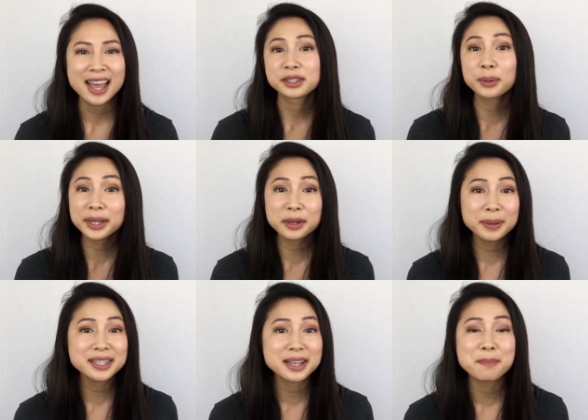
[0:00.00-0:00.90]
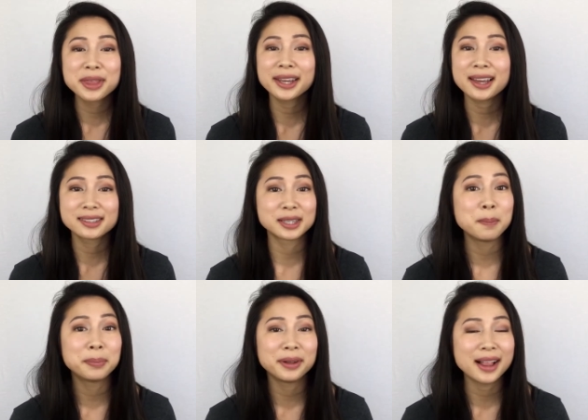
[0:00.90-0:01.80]
So it could be something as
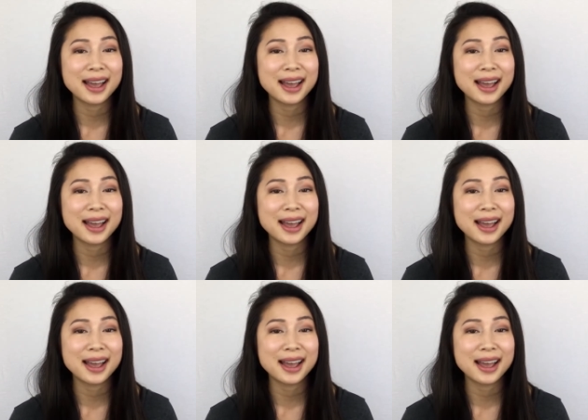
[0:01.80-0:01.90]
simple